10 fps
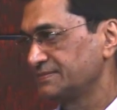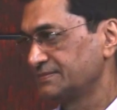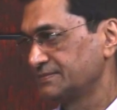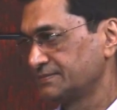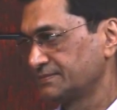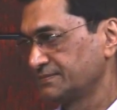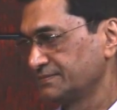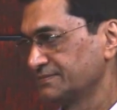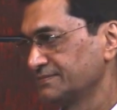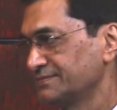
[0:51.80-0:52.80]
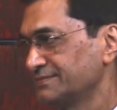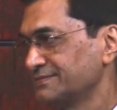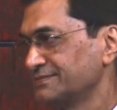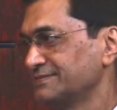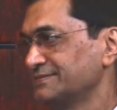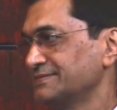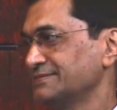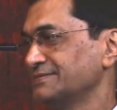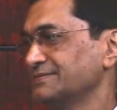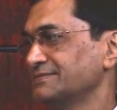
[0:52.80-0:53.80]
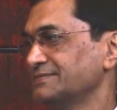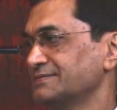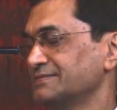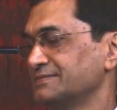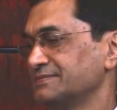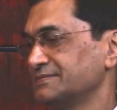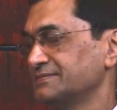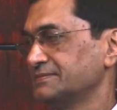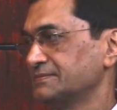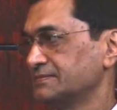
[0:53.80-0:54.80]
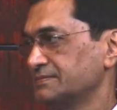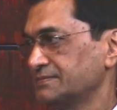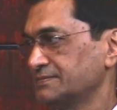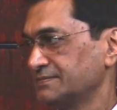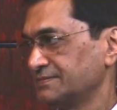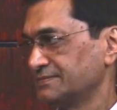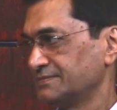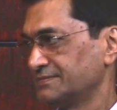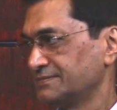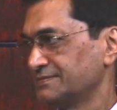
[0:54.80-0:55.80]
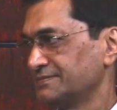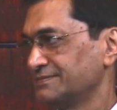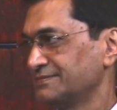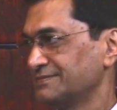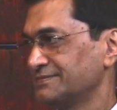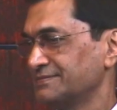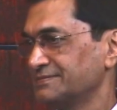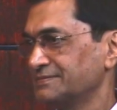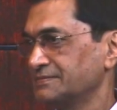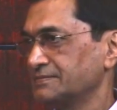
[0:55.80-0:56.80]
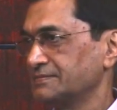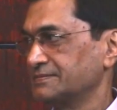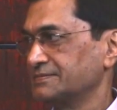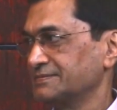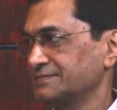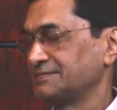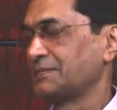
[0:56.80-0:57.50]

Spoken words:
No words are spoken by the person on screen.